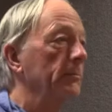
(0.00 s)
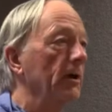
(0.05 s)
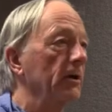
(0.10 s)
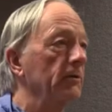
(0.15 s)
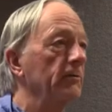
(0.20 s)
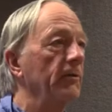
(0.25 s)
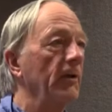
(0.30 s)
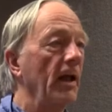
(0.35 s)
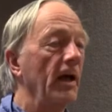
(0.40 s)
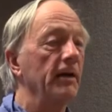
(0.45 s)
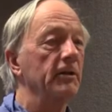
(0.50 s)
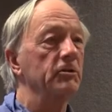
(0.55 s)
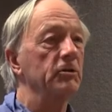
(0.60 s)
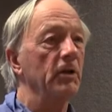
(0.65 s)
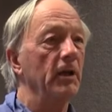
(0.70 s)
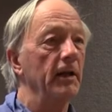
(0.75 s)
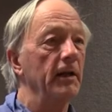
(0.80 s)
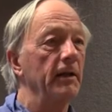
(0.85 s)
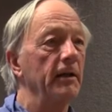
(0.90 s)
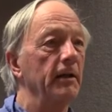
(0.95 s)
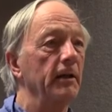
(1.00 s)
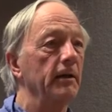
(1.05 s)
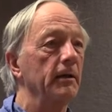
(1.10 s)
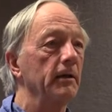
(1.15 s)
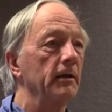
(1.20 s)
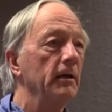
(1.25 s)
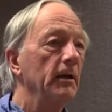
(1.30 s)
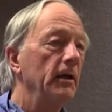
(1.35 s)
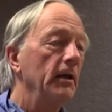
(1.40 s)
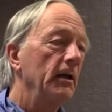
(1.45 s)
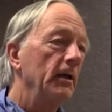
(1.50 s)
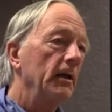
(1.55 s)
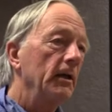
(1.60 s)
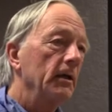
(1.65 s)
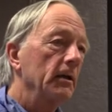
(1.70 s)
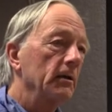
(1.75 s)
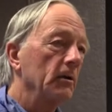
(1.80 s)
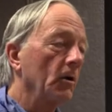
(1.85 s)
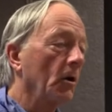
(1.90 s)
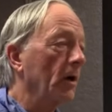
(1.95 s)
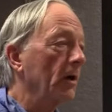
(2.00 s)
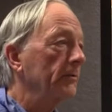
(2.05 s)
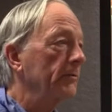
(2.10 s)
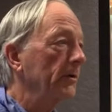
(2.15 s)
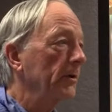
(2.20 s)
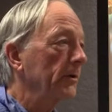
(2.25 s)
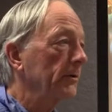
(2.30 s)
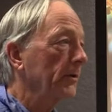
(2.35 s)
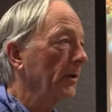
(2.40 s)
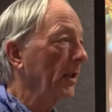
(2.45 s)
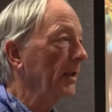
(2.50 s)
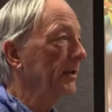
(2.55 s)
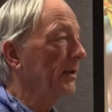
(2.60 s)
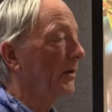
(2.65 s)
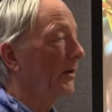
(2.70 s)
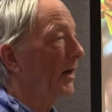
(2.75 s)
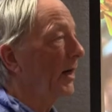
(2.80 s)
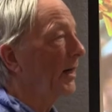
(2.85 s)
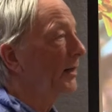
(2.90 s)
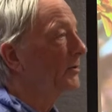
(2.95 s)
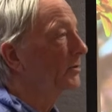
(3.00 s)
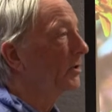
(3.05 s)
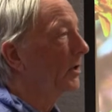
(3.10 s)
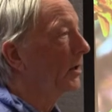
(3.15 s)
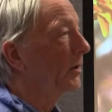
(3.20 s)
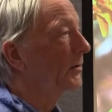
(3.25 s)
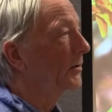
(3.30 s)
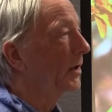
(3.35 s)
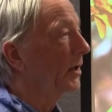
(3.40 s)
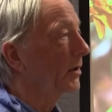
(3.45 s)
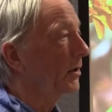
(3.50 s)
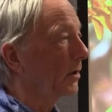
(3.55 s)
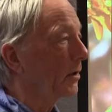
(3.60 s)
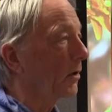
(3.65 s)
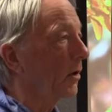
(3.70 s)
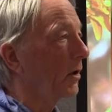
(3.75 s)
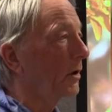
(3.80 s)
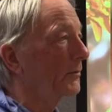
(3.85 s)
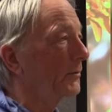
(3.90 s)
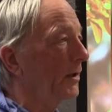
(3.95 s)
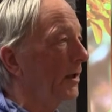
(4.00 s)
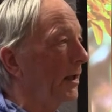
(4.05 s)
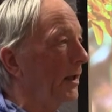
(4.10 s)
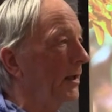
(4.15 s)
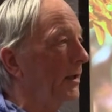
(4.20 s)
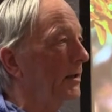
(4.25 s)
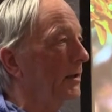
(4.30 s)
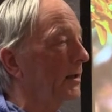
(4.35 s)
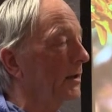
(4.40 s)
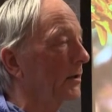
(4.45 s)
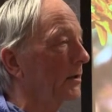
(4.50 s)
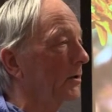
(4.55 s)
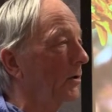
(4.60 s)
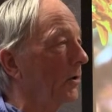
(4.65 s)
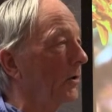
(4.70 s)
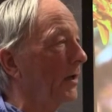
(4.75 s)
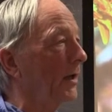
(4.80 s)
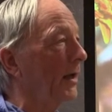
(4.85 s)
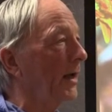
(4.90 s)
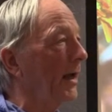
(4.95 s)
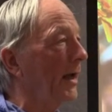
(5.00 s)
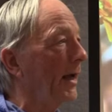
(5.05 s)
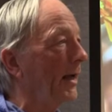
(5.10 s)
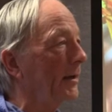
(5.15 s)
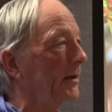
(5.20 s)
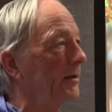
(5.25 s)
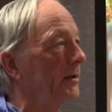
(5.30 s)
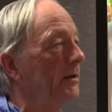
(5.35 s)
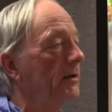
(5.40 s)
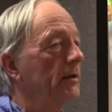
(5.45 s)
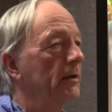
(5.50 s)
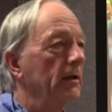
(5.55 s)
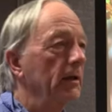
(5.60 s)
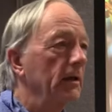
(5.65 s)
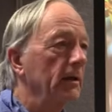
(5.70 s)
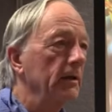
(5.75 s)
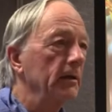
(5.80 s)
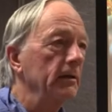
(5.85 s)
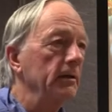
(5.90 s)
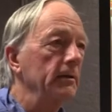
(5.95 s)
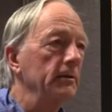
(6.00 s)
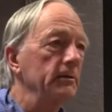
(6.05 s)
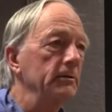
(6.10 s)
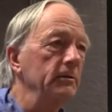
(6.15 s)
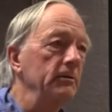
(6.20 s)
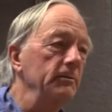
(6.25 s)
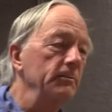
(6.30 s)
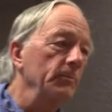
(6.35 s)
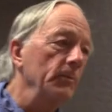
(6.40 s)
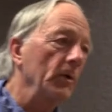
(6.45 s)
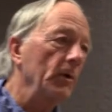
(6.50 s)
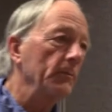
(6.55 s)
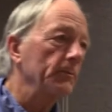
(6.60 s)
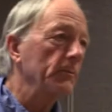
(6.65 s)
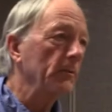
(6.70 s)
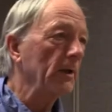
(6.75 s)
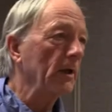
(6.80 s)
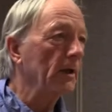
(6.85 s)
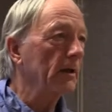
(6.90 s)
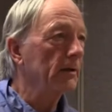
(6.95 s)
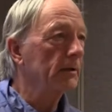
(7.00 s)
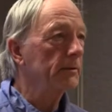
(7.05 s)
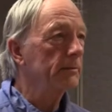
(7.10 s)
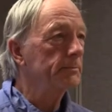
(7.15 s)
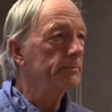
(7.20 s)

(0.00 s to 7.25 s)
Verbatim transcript: butterflies lay their larvae, lay their eggs on, and the larvae eat the cardiac uh, uh,